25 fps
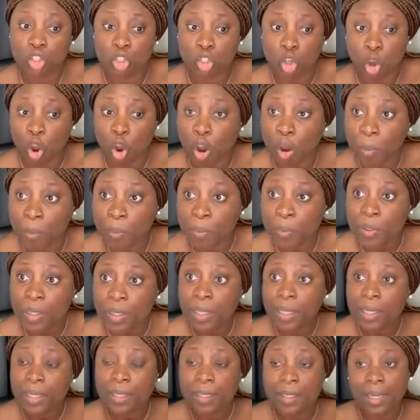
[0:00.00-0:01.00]
job
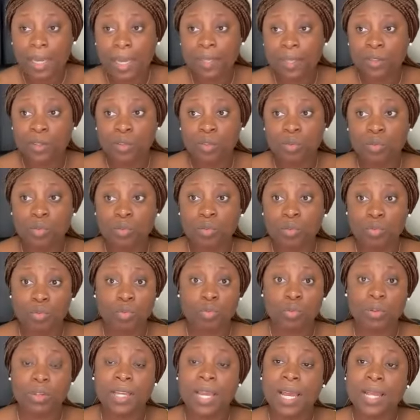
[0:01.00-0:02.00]
and
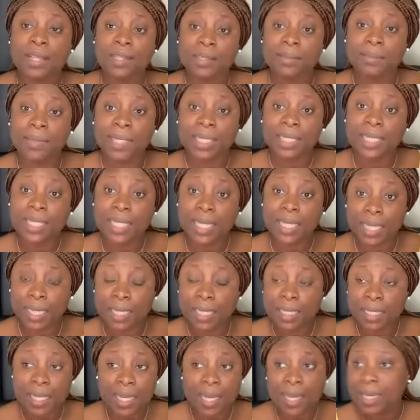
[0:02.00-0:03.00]
to get money
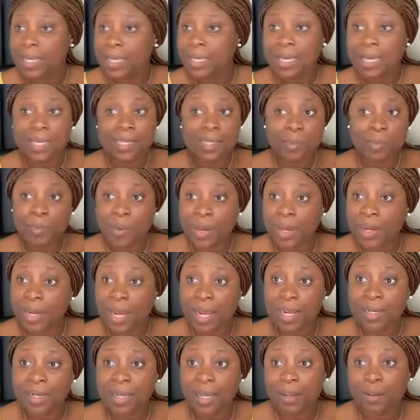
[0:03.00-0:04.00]
in is
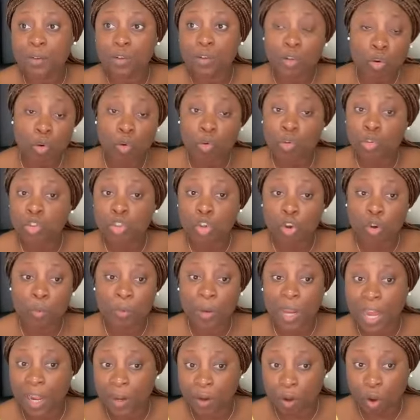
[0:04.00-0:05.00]
better than no
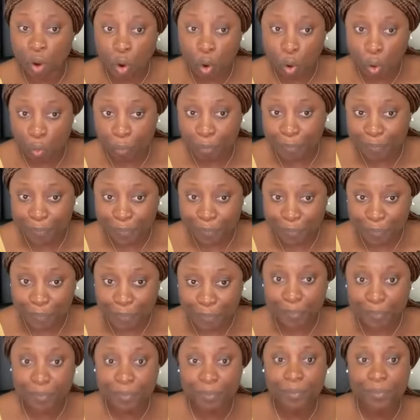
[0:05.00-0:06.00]
job at home.
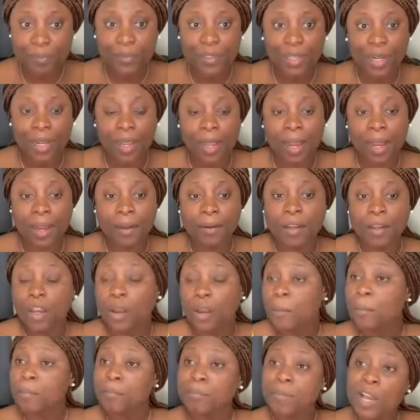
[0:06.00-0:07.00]

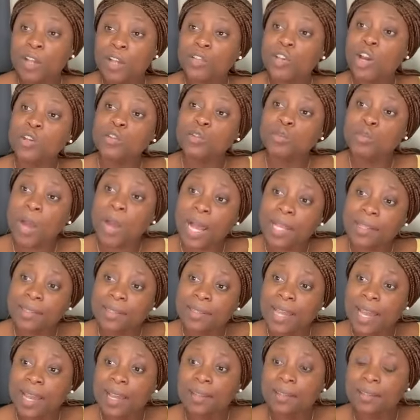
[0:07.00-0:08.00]
Make sure you
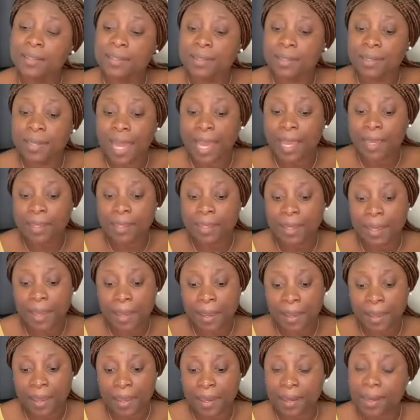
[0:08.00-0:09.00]
attend like
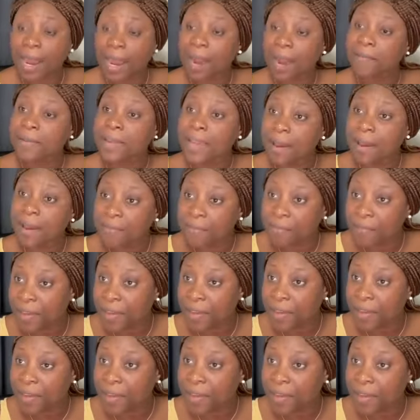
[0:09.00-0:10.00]
a career
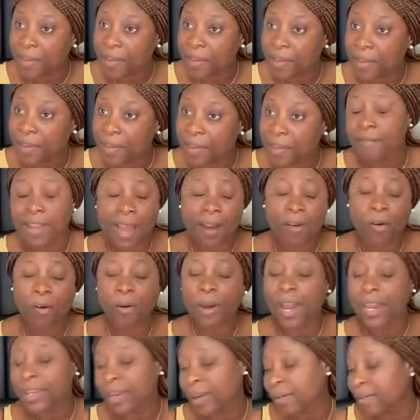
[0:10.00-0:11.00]
fair, career
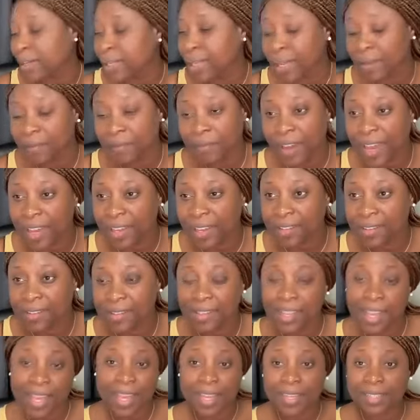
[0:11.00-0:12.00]
or hiring
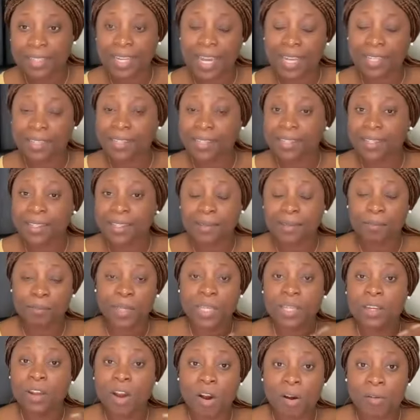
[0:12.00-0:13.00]
event that is
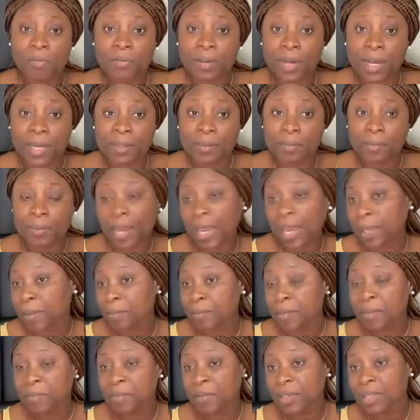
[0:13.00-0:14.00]
being offered
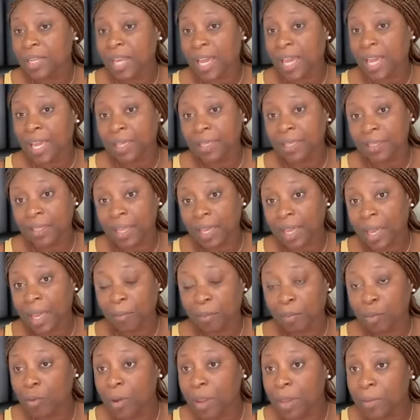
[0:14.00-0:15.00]
by maybe like the
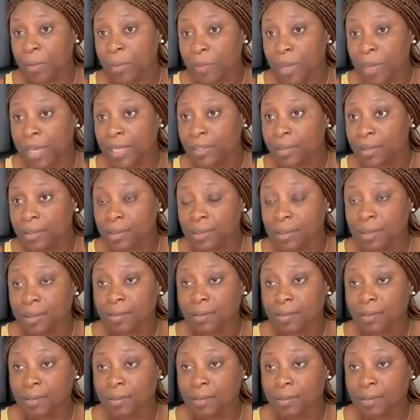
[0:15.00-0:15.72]
employment